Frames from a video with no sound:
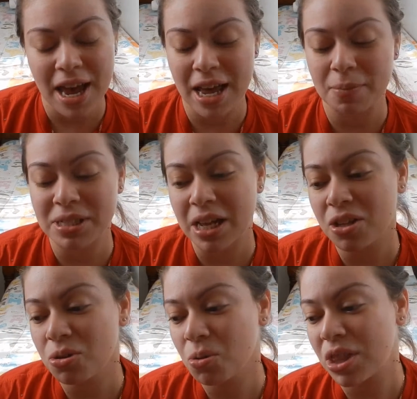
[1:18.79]
And I'm
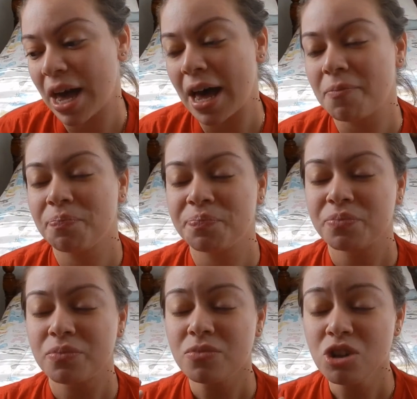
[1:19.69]
telling you that
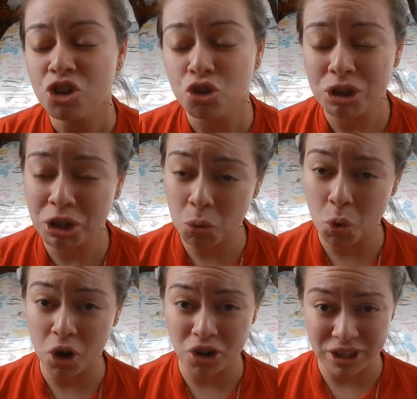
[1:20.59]
drinking
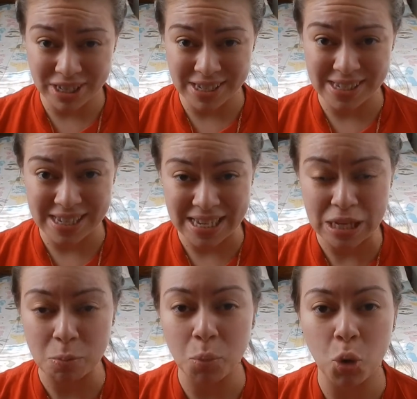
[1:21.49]
water is
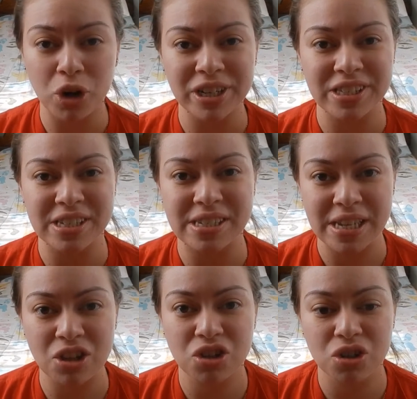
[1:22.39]
important. It's
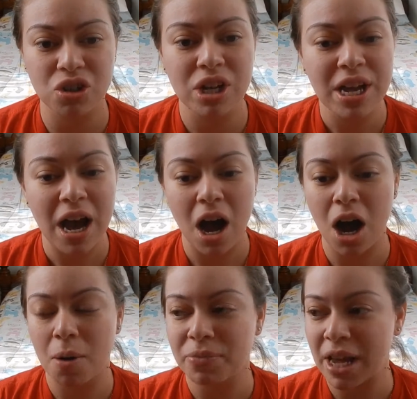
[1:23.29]
essential.
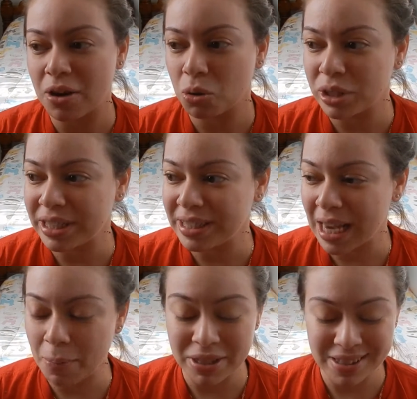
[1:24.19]
Not only,
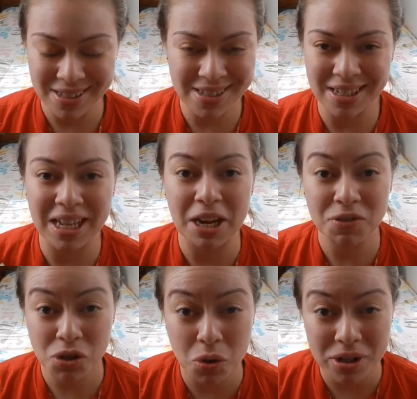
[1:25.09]
I mean, this is a
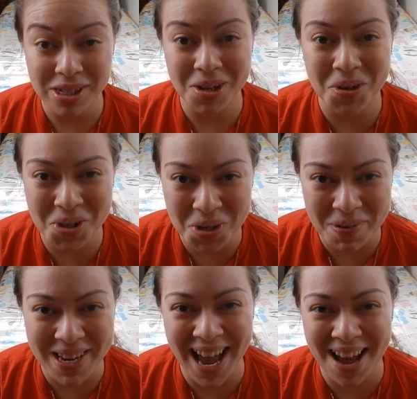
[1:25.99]
life source that you should
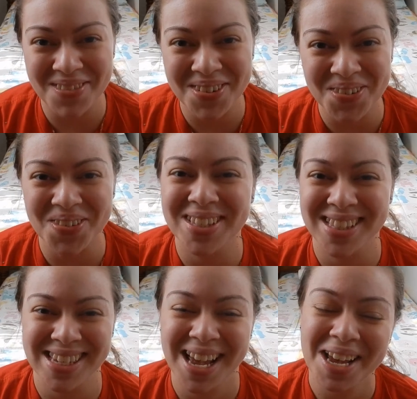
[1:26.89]
be having all the
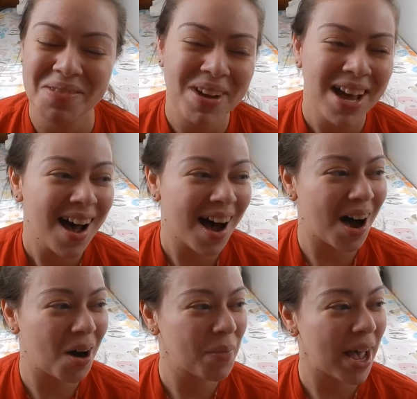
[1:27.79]
time.
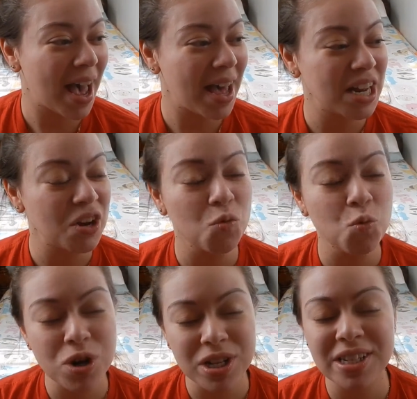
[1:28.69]
And it
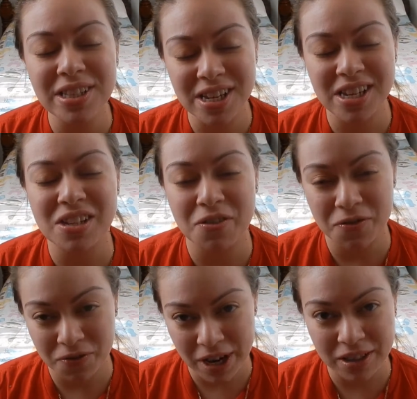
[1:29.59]
really does
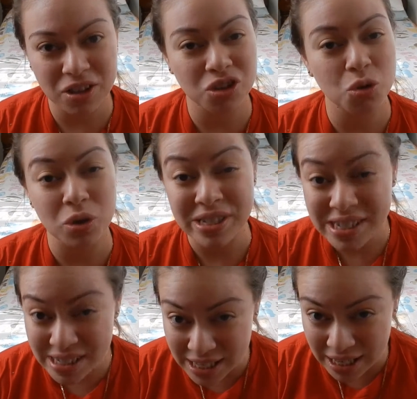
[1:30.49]
affect your
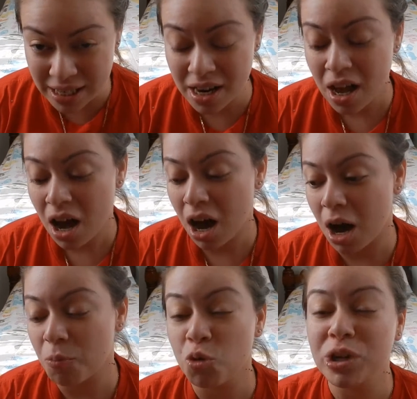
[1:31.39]
skin.
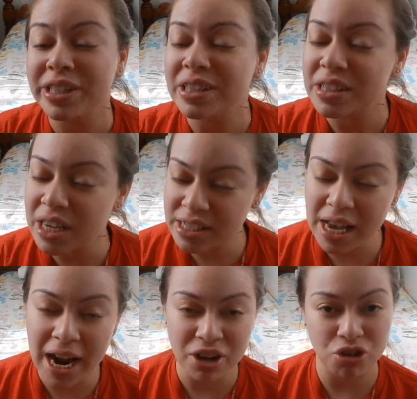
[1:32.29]
Really does
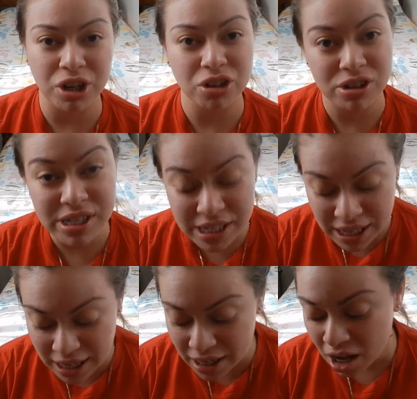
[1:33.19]
hydrate your
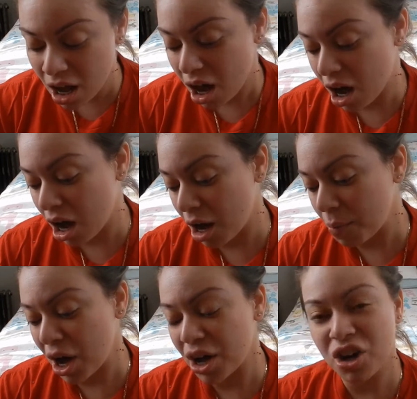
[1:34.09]
skin.
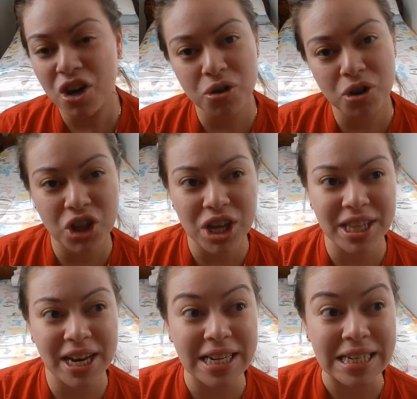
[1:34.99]
Another thing
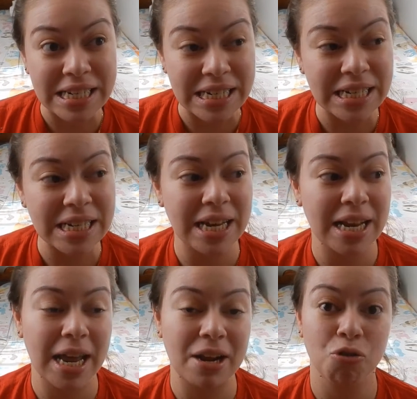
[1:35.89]
that I needed
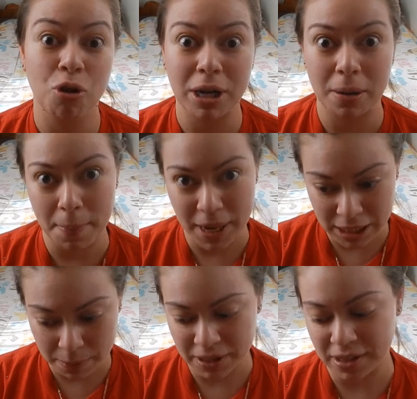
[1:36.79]
and I
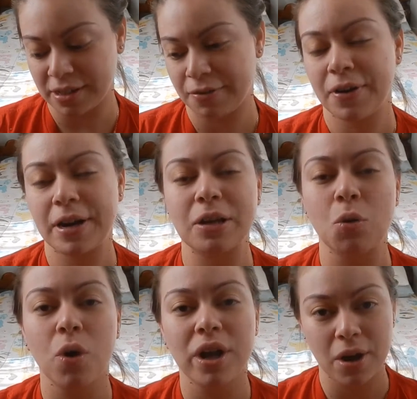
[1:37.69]
recommend, because I finally
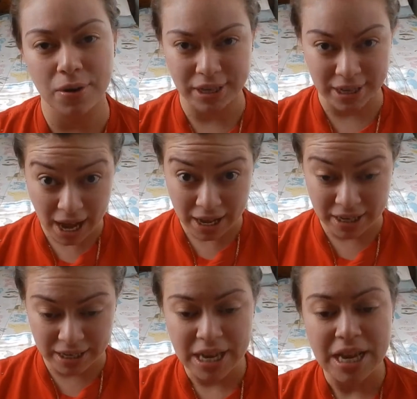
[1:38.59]
went out and got
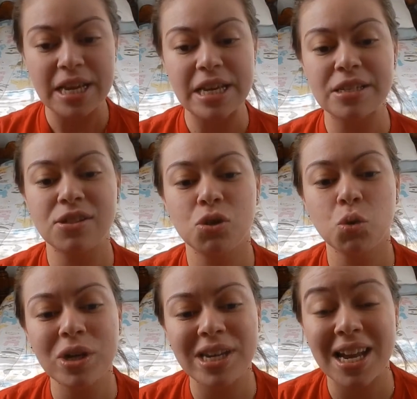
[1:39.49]
it, is
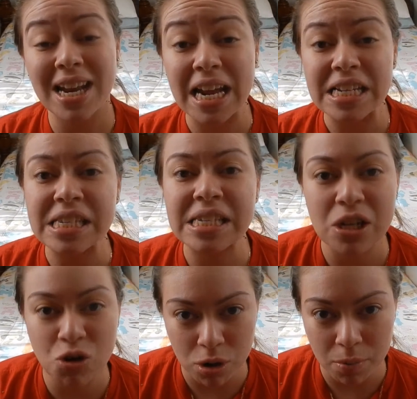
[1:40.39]
to get a
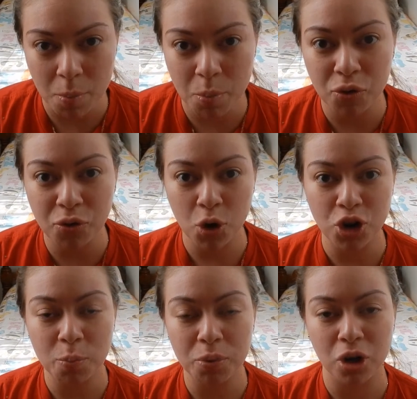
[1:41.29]
serum before
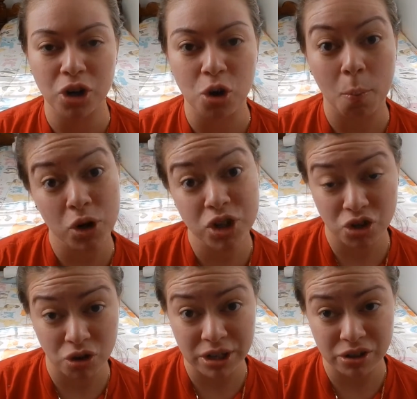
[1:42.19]
you put on your
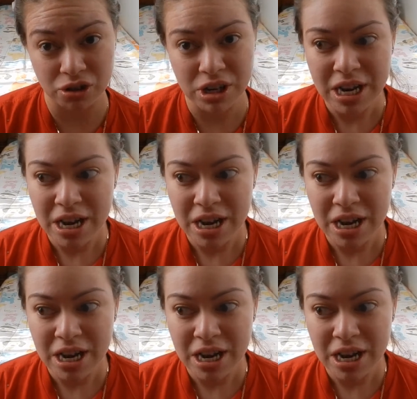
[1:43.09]
moisturizer.